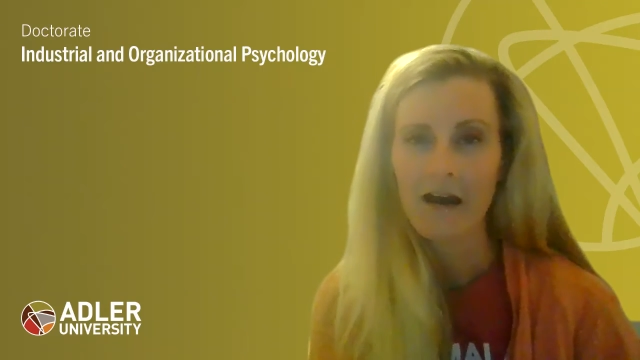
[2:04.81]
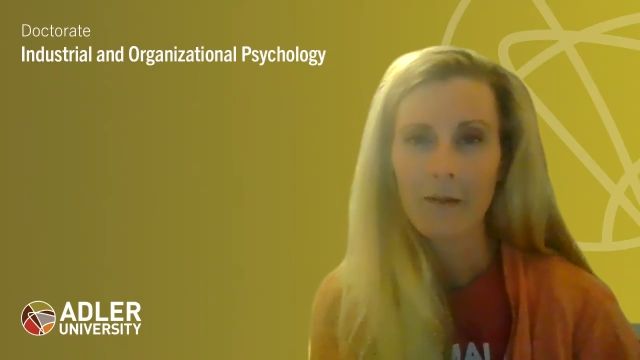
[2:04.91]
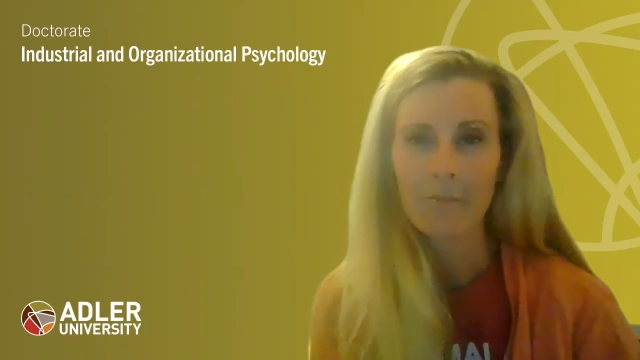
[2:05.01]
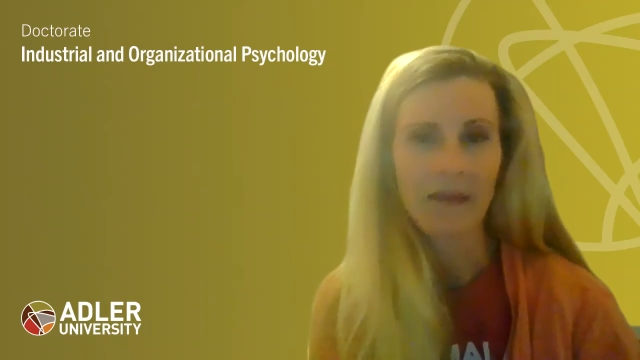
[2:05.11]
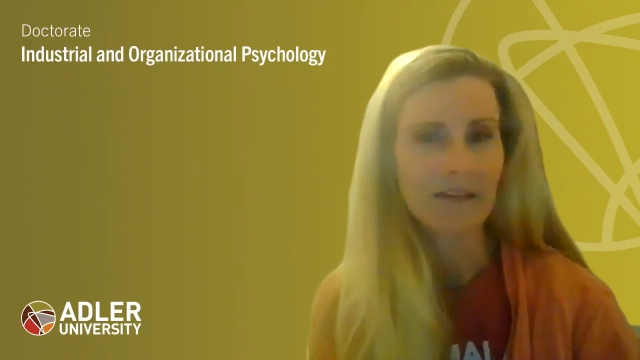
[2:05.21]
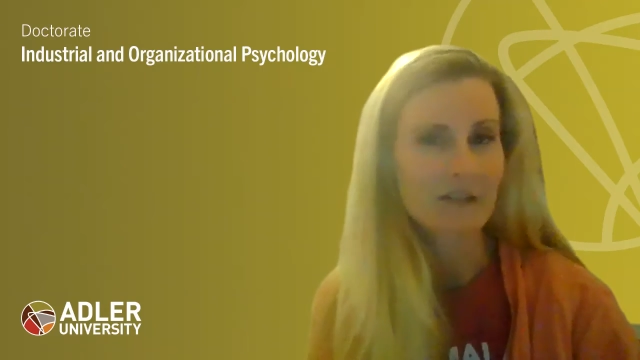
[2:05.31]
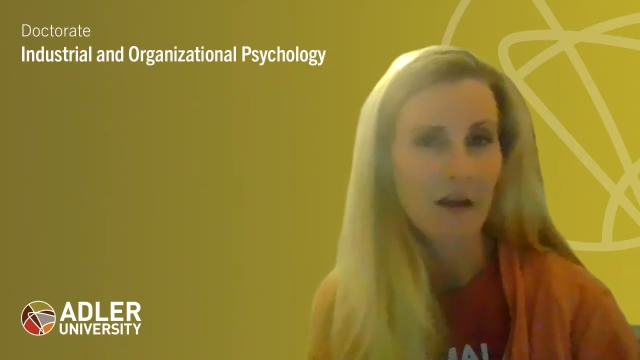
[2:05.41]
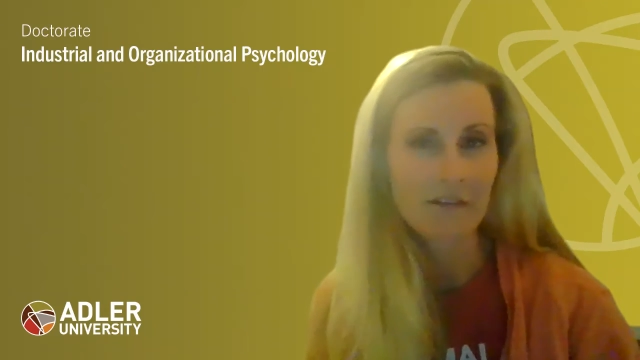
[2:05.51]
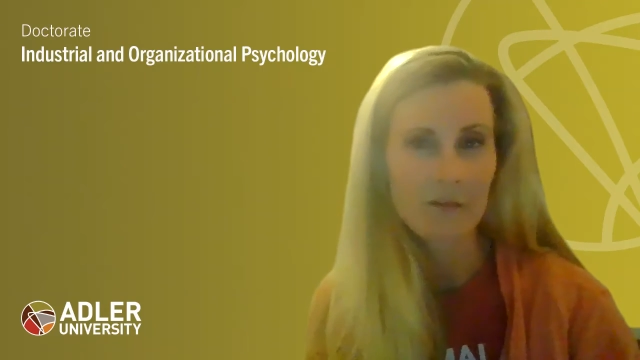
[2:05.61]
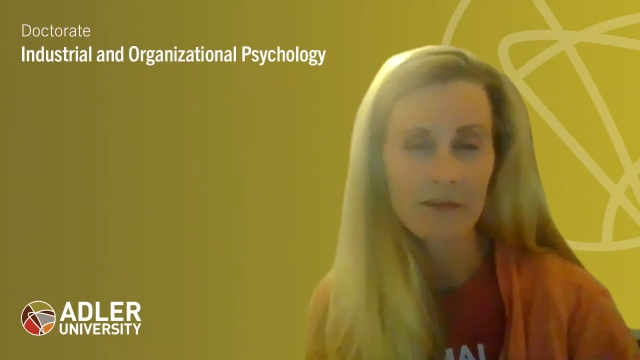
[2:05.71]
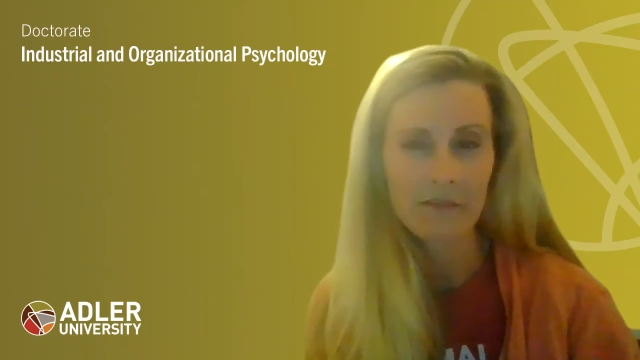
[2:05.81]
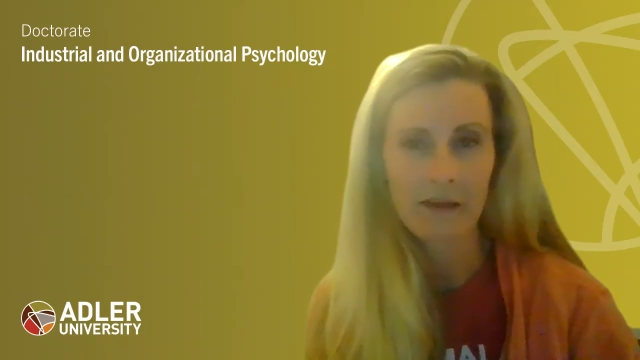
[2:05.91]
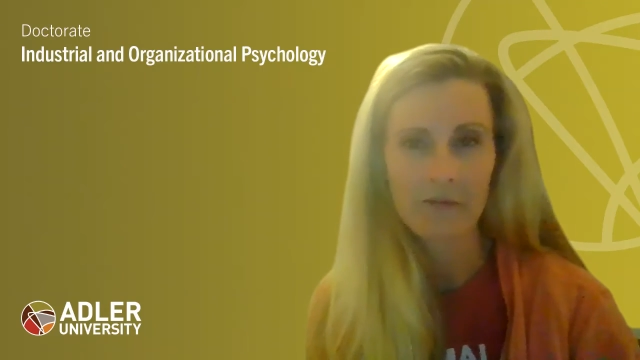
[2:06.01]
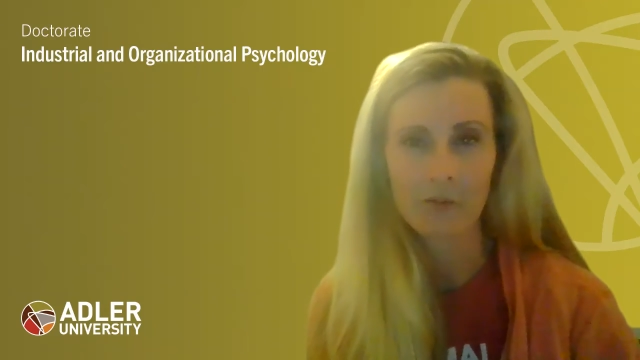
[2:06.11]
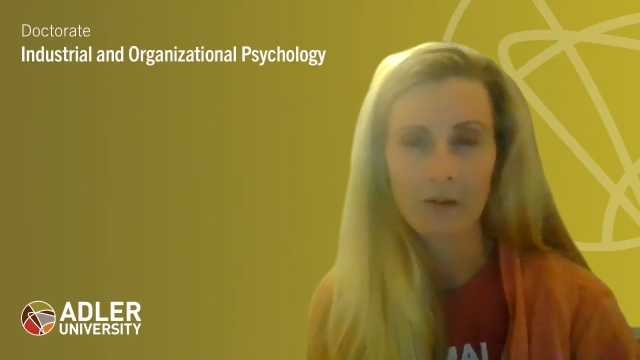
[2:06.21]
That's not something that
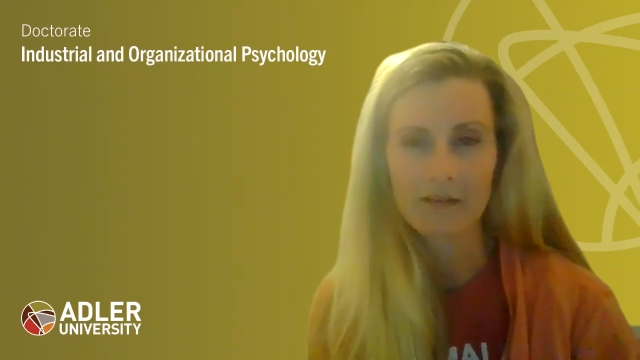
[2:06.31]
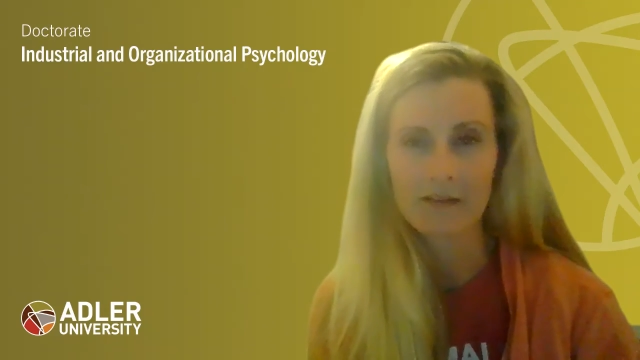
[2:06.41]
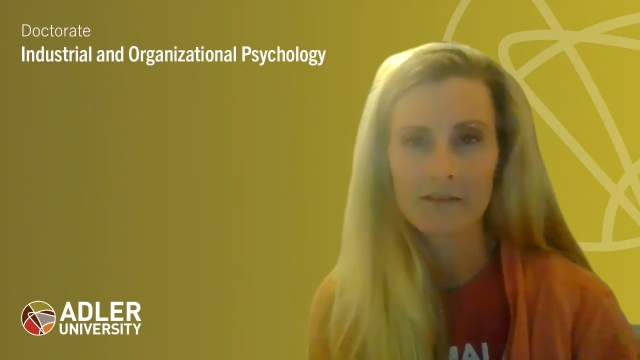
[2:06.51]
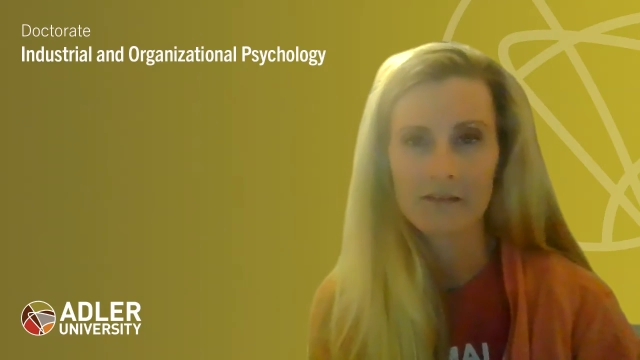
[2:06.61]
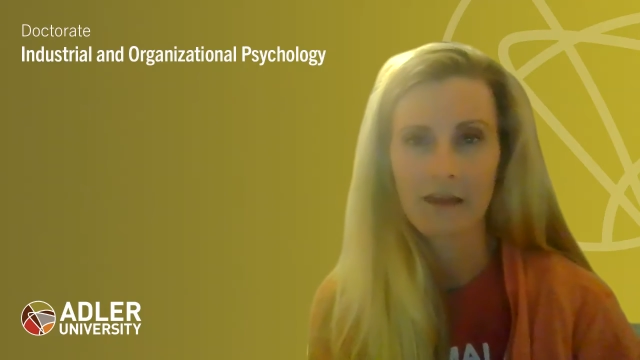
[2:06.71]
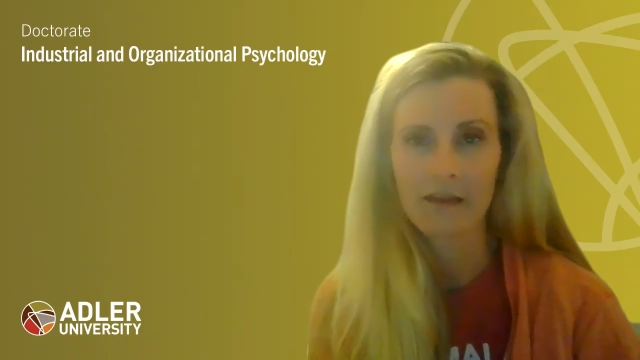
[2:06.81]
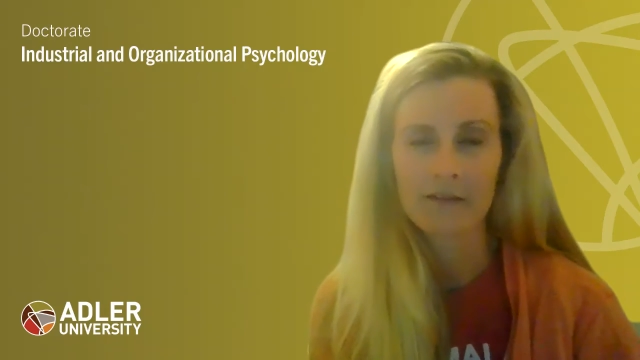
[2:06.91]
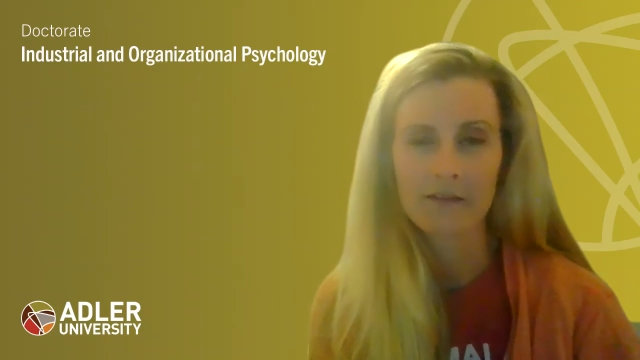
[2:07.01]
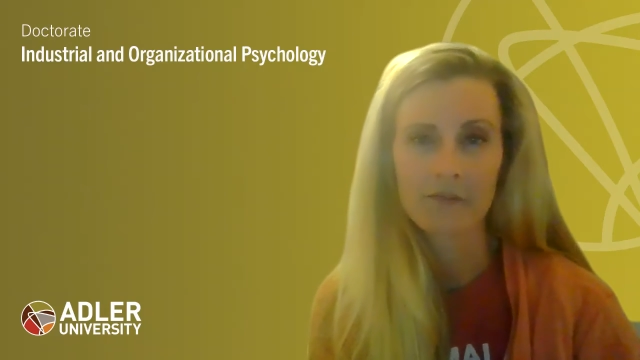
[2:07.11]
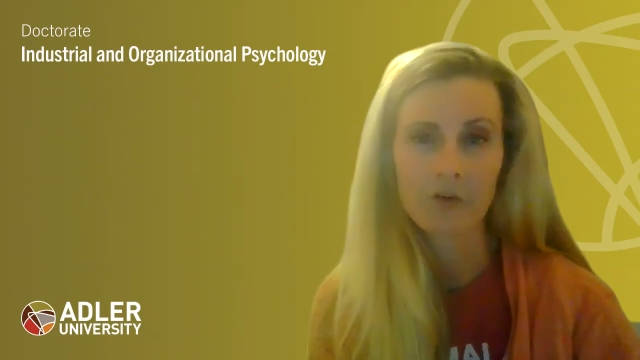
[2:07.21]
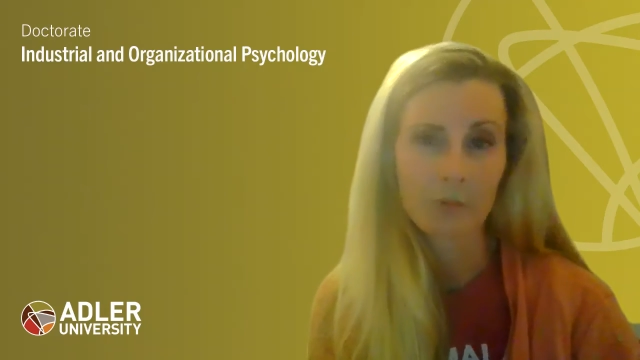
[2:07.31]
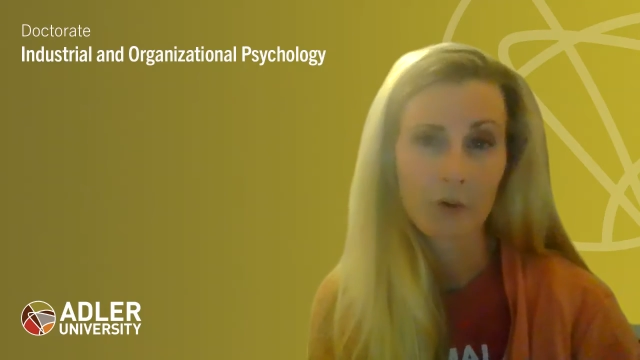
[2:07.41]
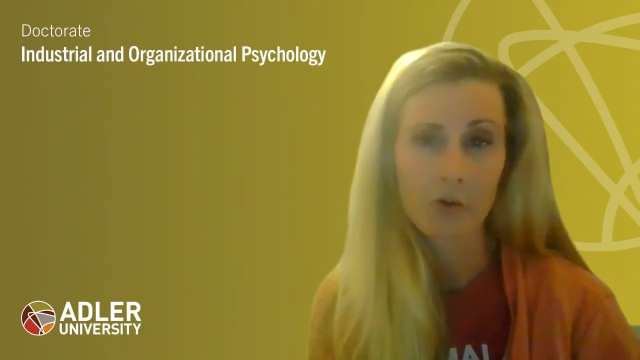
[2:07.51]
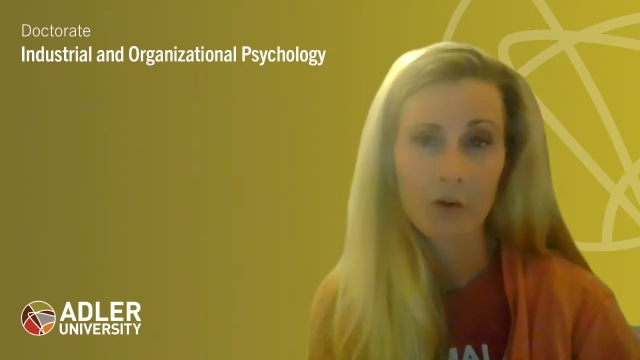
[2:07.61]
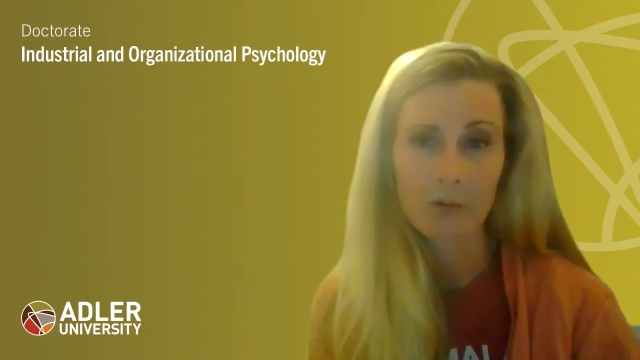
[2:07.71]
I've witnessed as a
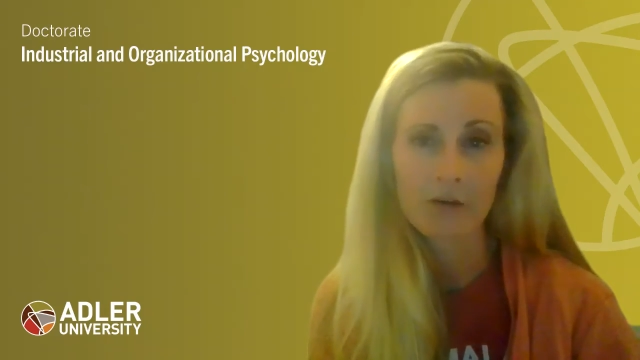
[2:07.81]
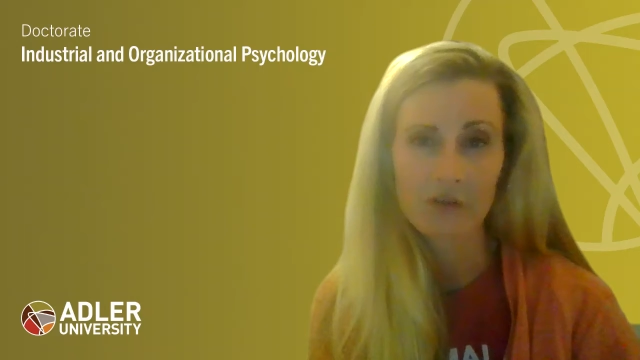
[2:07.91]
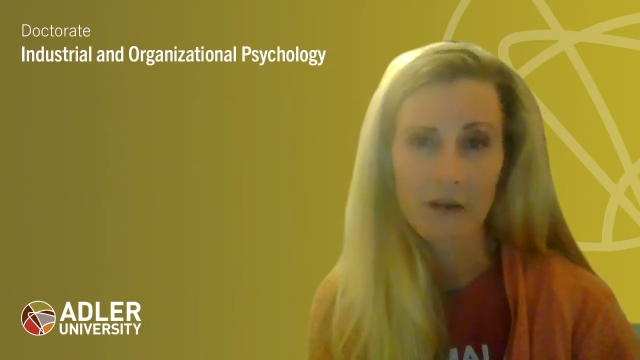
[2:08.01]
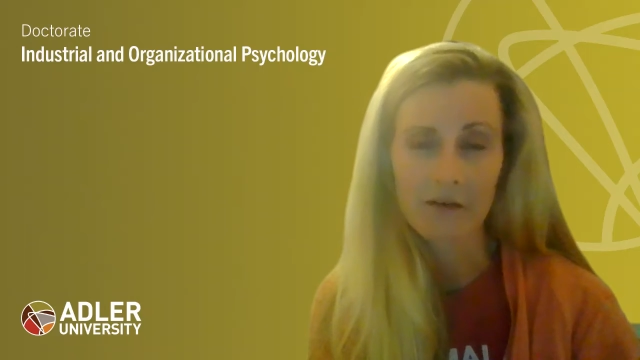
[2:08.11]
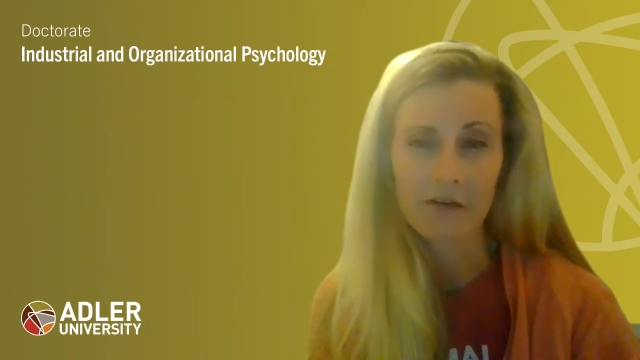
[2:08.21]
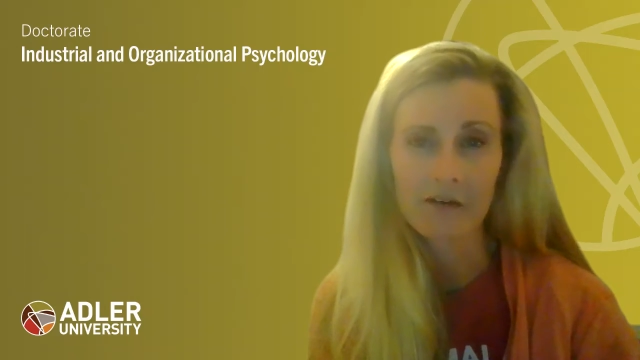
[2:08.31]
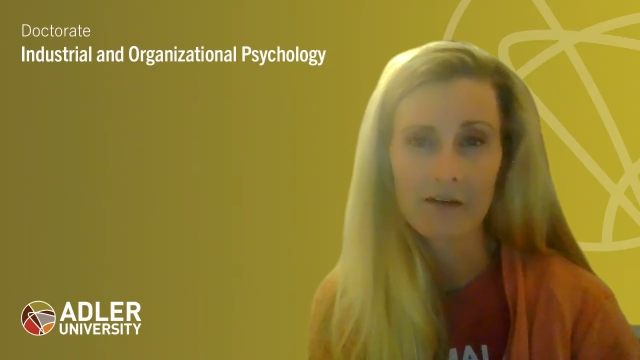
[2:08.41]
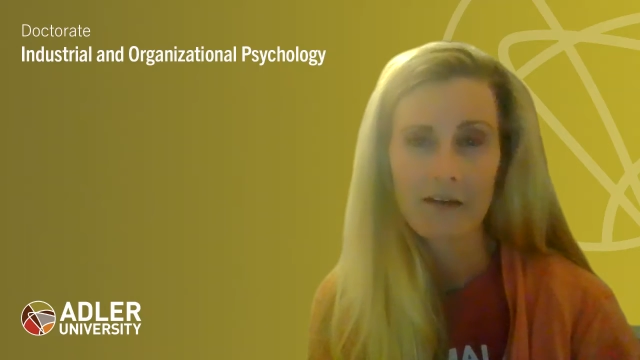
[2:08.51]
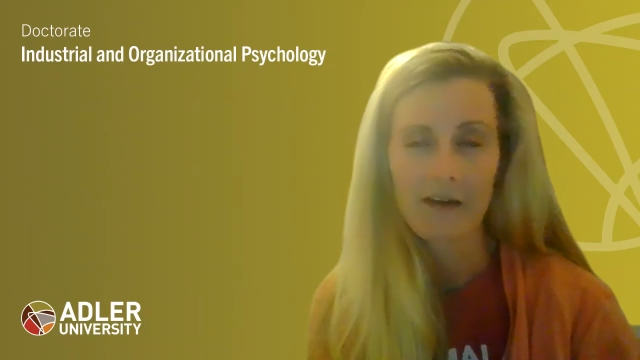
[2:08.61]
former corporate trainer,